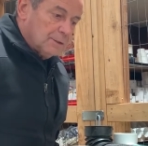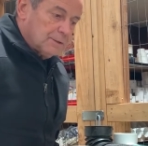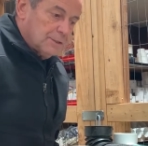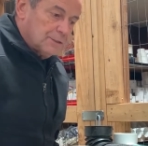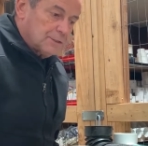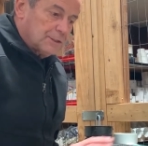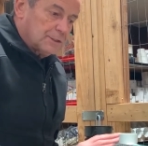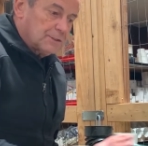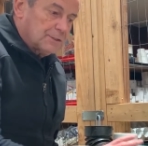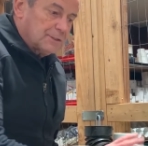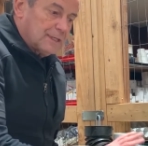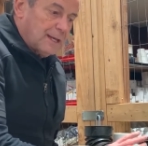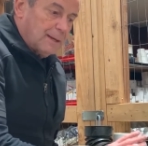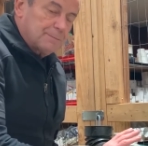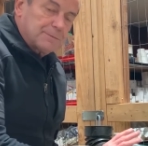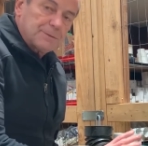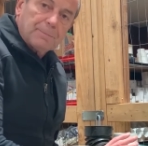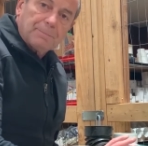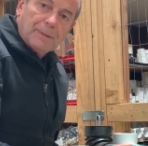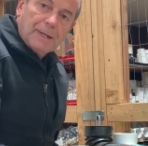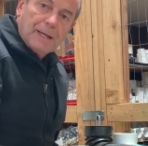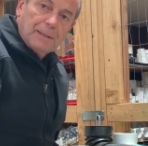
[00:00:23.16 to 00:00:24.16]
These are the
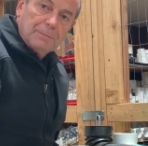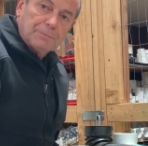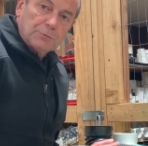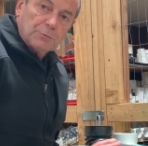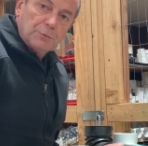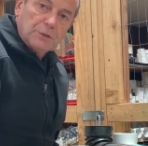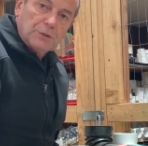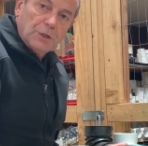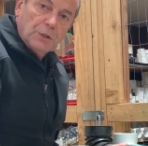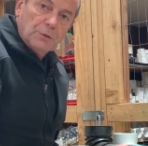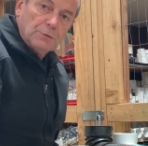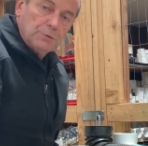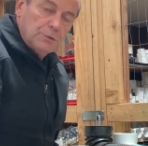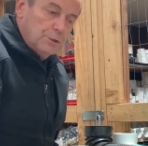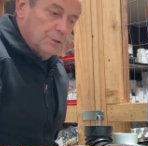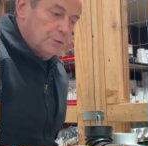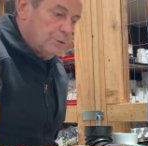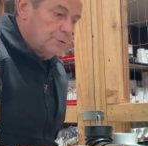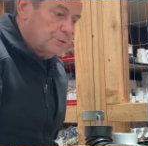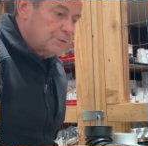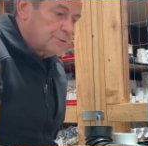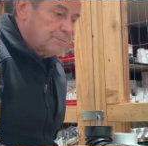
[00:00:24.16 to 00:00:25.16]
types of pipes we don't
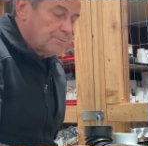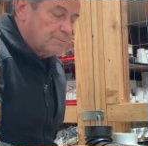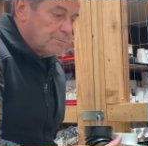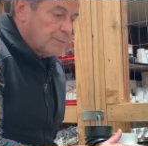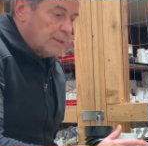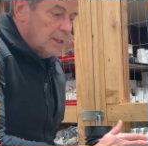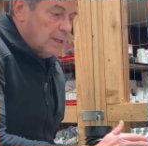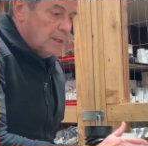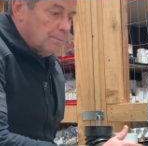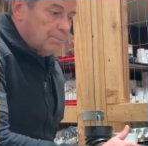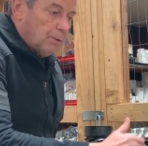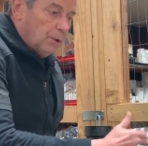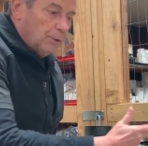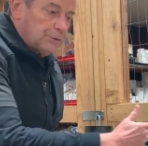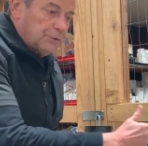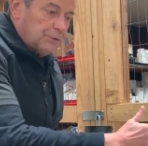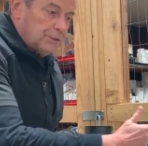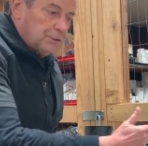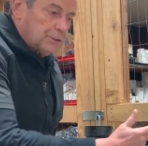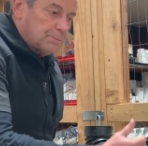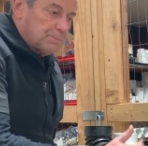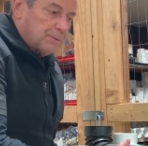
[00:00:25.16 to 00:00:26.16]
use.
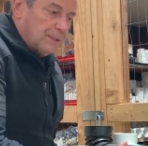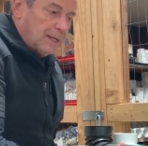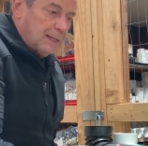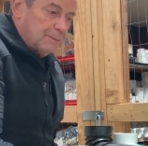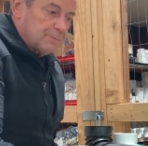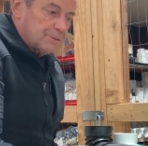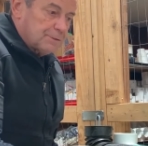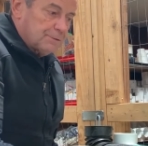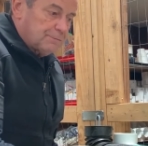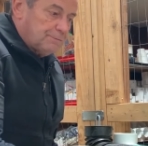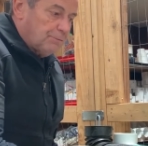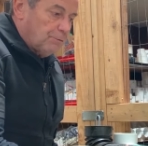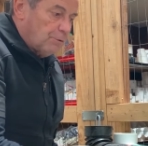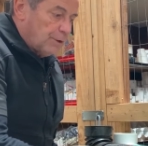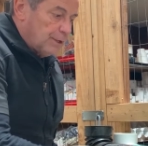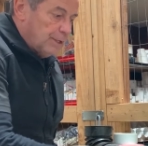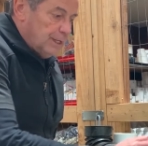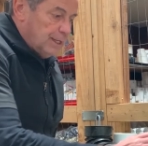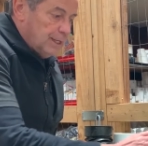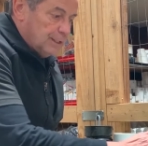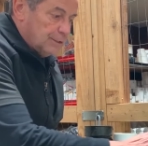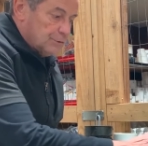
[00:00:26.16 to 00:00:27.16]
Both of these pipes are
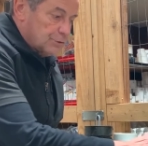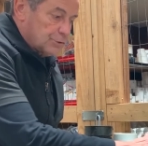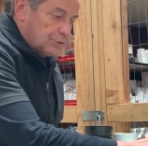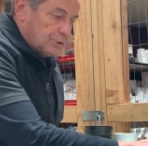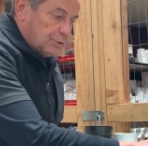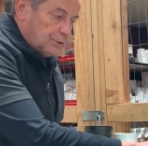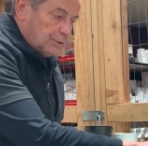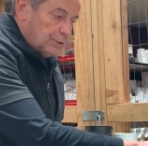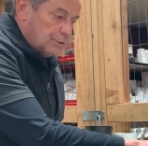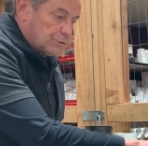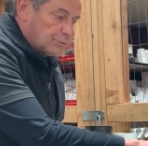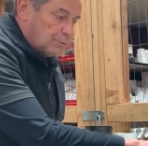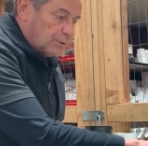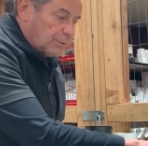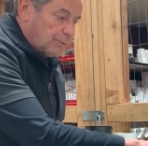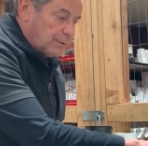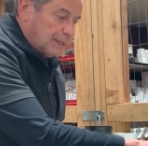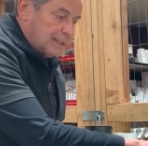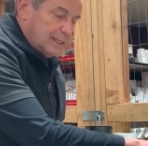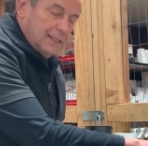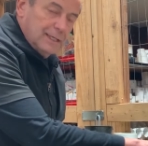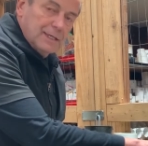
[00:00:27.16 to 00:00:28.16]
4-inch. This
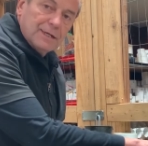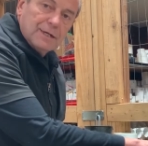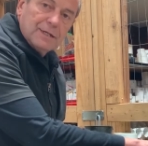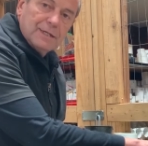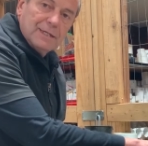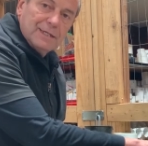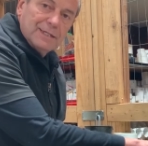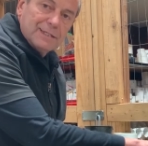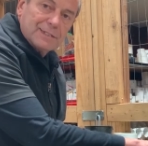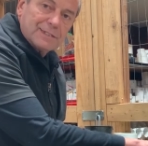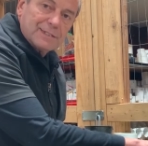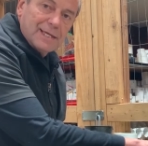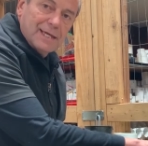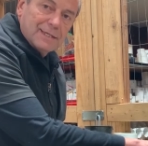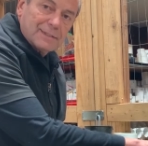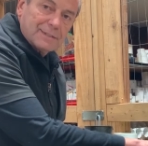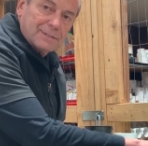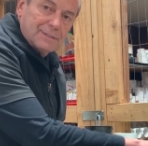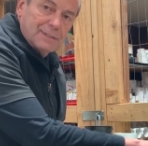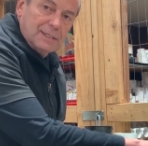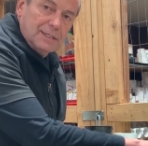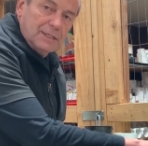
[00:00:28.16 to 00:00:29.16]
one right here is
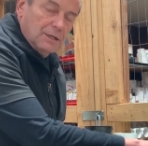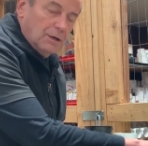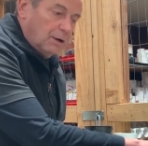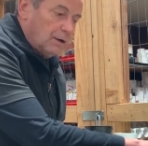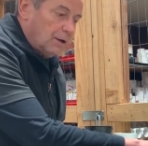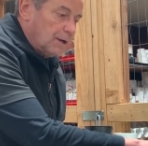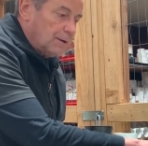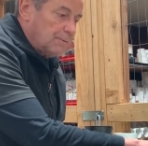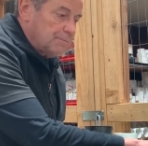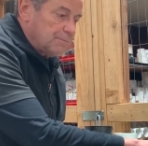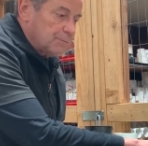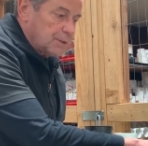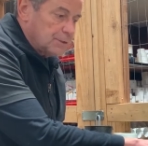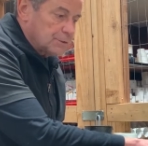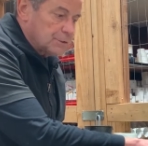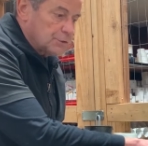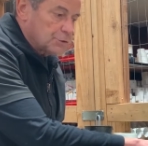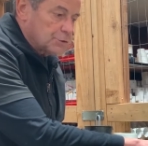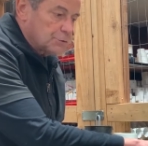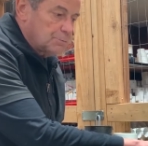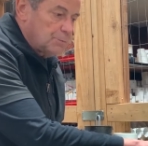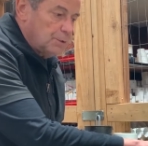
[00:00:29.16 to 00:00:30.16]
SDR.
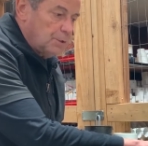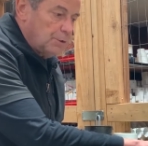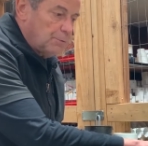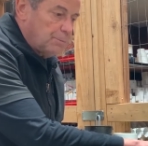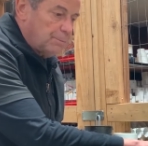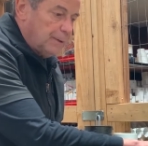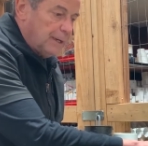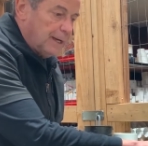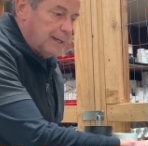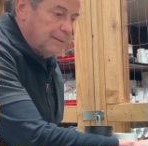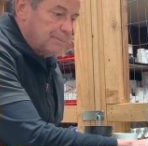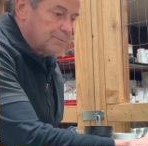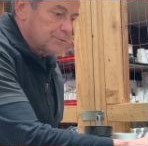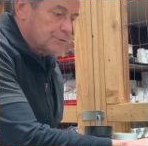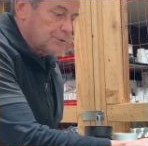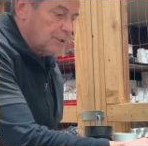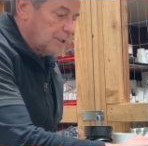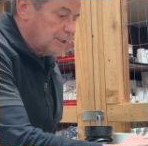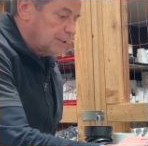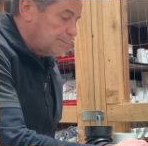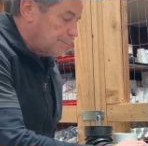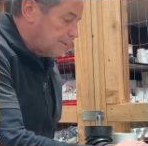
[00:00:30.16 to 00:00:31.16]
It's a smooth pipe,
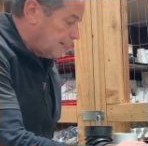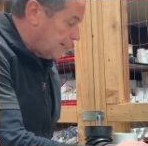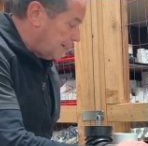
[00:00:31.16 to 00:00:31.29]
solid